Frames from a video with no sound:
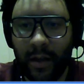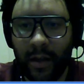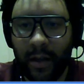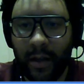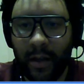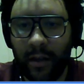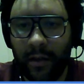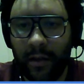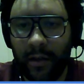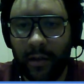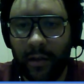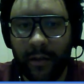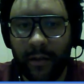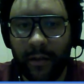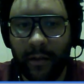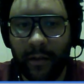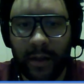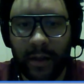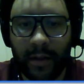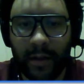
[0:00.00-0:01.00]
Yo,
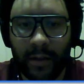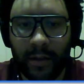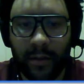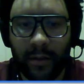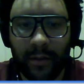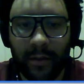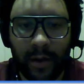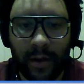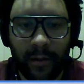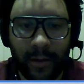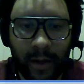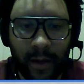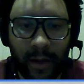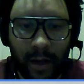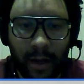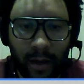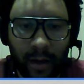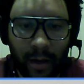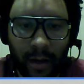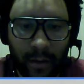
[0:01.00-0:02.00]
everything looks great, man.
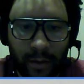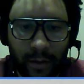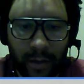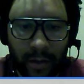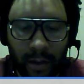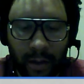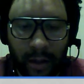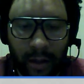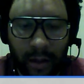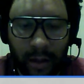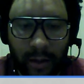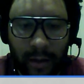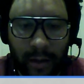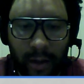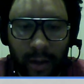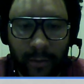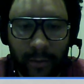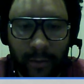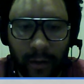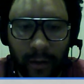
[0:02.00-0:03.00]
How was your
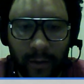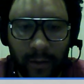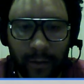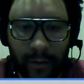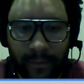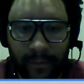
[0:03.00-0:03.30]
day, Marvin?